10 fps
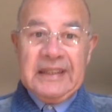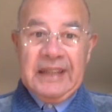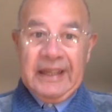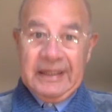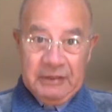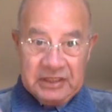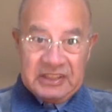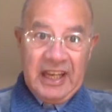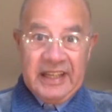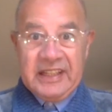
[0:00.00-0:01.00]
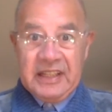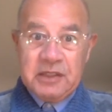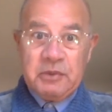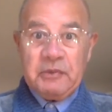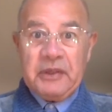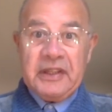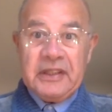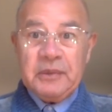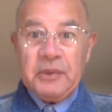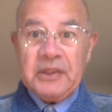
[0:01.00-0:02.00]
and our psyches when we hear
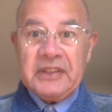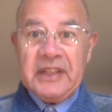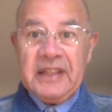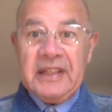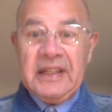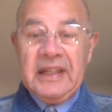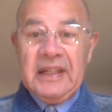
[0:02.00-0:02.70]
the word king?